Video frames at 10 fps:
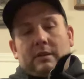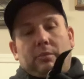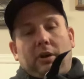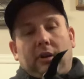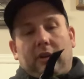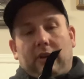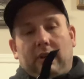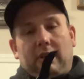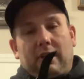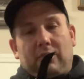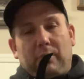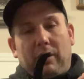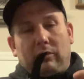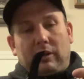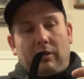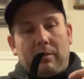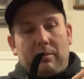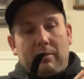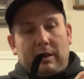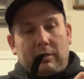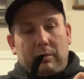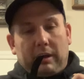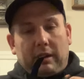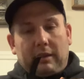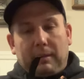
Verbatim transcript: But uh, that's my only gripe about the bag.